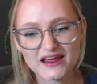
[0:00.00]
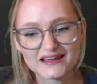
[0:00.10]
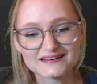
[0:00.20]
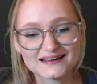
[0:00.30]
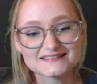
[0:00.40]

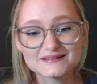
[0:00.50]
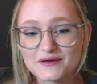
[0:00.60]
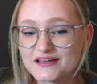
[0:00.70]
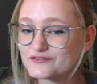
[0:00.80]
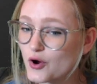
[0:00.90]
and I did
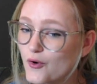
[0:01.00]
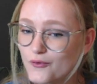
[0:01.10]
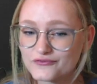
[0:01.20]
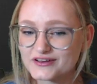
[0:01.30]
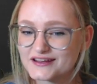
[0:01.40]
make a
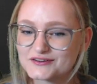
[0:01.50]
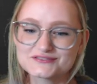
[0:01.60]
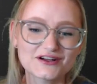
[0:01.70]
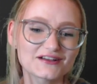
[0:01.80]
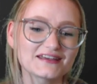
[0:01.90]
whole video
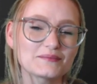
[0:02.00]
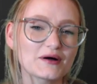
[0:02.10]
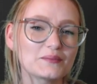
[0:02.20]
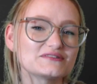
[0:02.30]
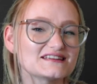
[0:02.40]
talking
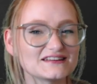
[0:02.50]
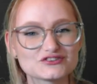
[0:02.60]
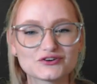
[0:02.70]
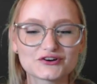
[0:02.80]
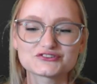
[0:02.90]
about
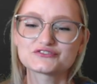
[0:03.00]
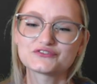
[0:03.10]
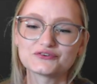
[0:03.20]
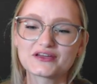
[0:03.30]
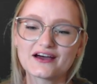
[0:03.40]
potential
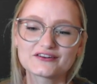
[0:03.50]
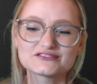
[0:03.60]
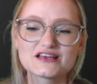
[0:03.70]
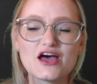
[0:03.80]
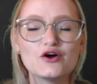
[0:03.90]
Urshifu
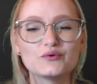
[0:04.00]
counters,